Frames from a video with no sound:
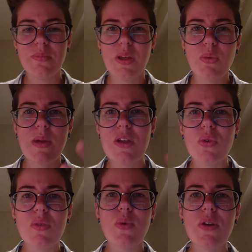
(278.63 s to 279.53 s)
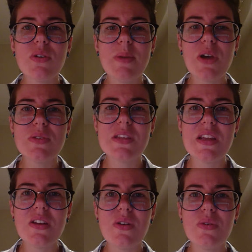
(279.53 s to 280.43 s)
like roundabout say
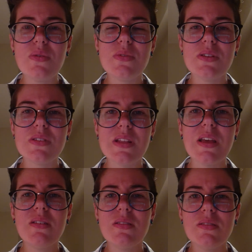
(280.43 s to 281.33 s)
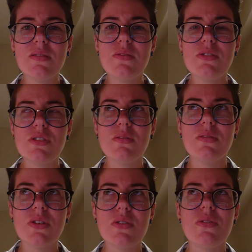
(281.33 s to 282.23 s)
no. They'll say like, oh,
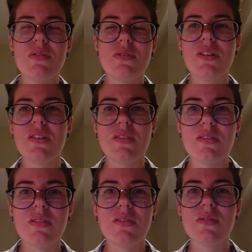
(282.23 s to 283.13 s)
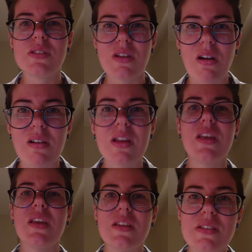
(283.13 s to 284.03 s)
chotto, oh,
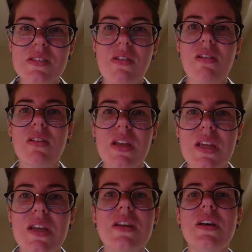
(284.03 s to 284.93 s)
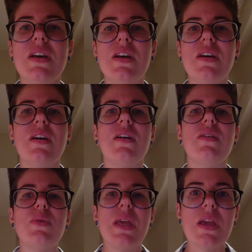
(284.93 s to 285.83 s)
sorry,
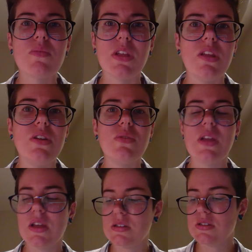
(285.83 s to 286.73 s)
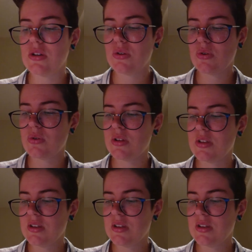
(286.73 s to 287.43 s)
we can't really do that. So